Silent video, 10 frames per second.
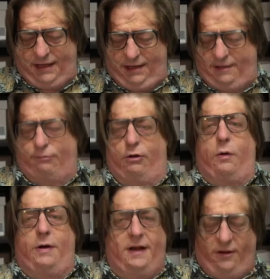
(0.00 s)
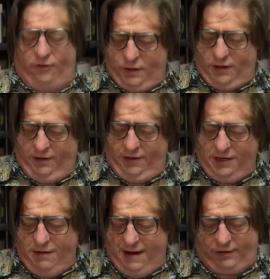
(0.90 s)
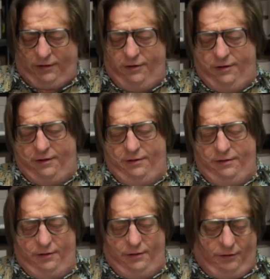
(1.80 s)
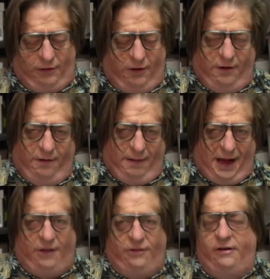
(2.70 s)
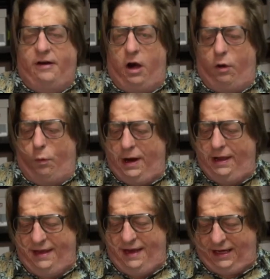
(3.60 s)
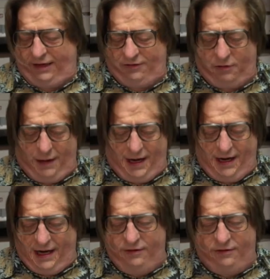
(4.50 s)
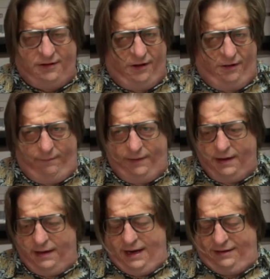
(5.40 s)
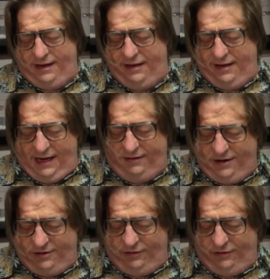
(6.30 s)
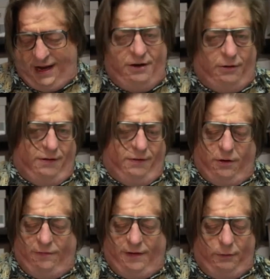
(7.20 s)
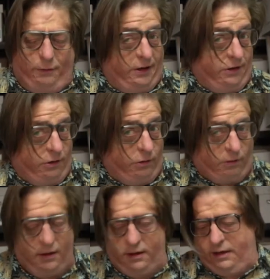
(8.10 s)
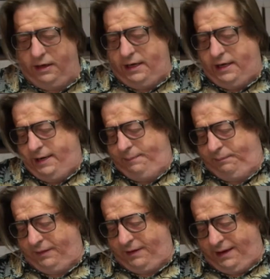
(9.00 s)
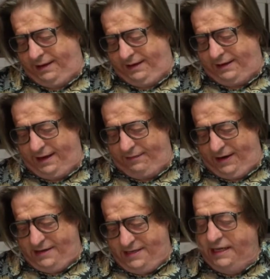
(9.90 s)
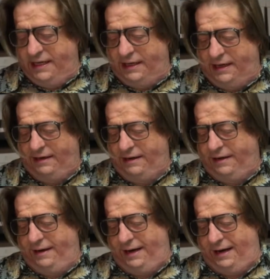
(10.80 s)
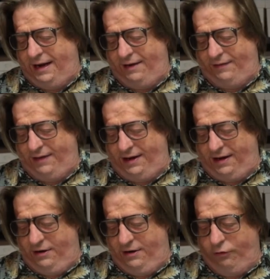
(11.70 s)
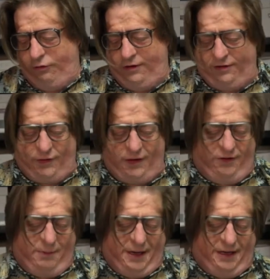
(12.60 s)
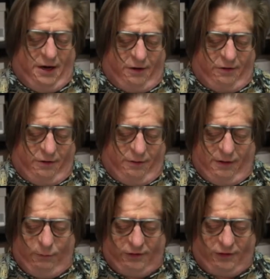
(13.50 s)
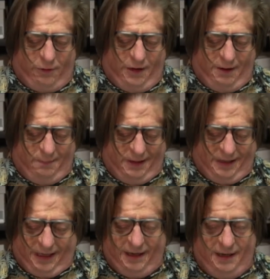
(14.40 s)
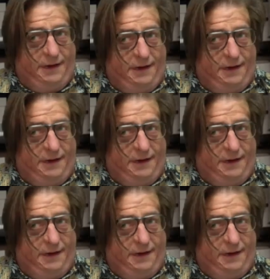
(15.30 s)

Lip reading: get thrown into this world, and you have to learn as you go what the heck is going on. And you still, at the end of the 18 issues, I don't even know if I really do. I think I have an idea. And I have a notion as far as the main character and what's going on. But, like,